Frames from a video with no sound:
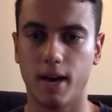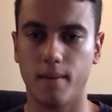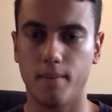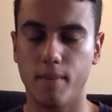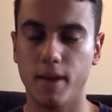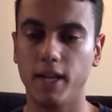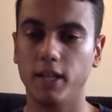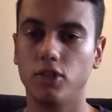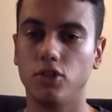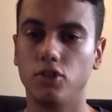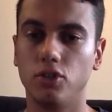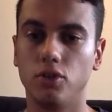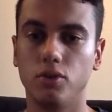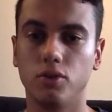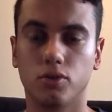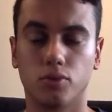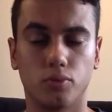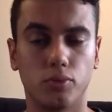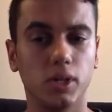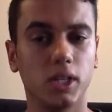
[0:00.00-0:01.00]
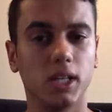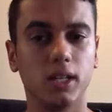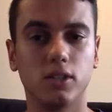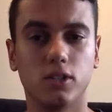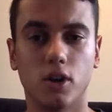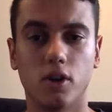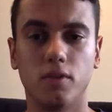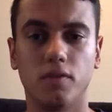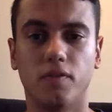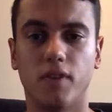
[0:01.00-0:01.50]
many students really
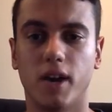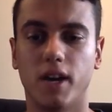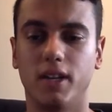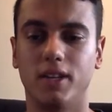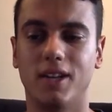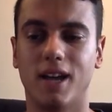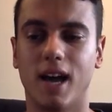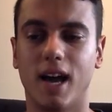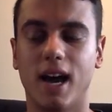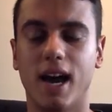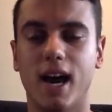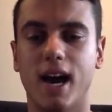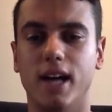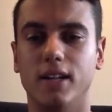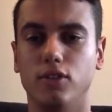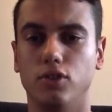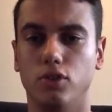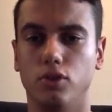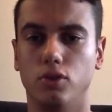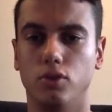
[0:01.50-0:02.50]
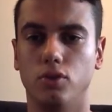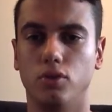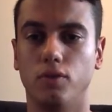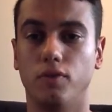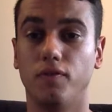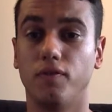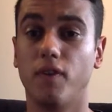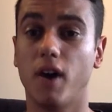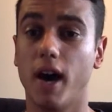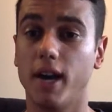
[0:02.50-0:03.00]
don't find it hard to
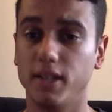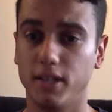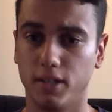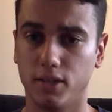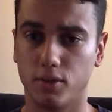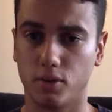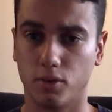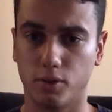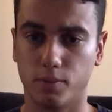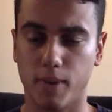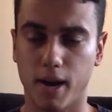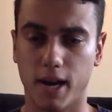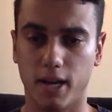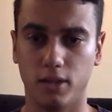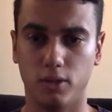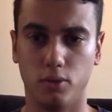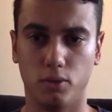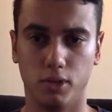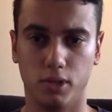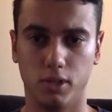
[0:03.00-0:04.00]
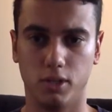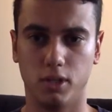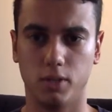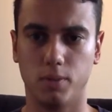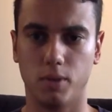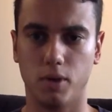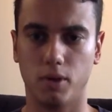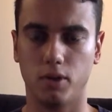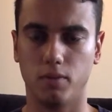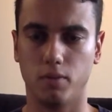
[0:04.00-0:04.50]
find discourse particles in the
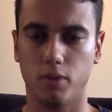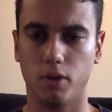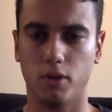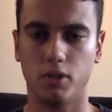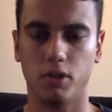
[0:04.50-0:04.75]
spoken mode.